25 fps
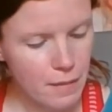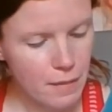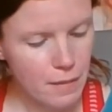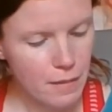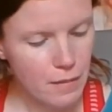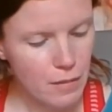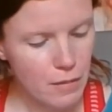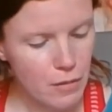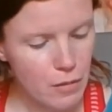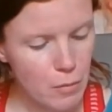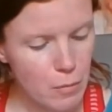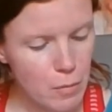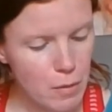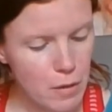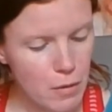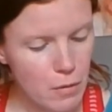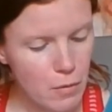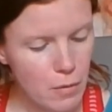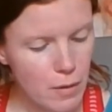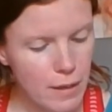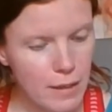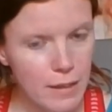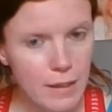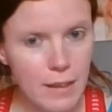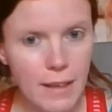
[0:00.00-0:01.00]
to be
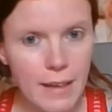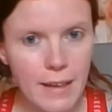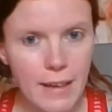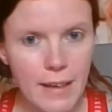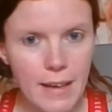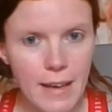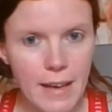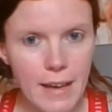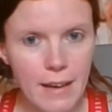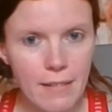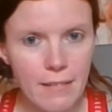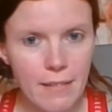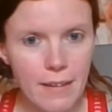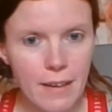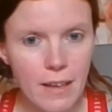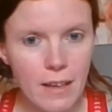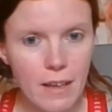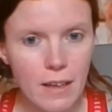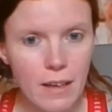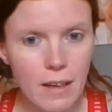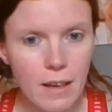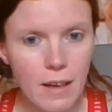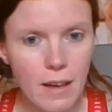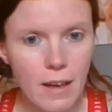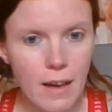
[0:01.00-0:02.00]
quite light and airy
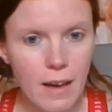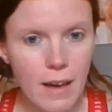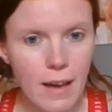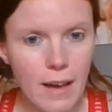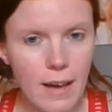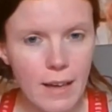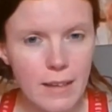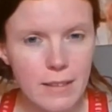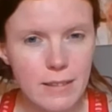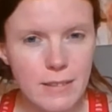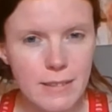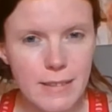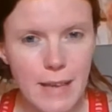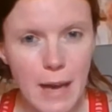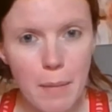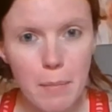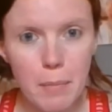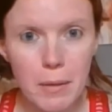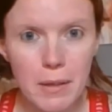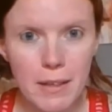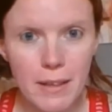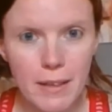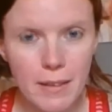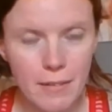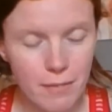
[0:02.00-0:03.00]
and
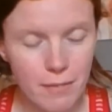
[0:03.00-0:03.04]
dappley.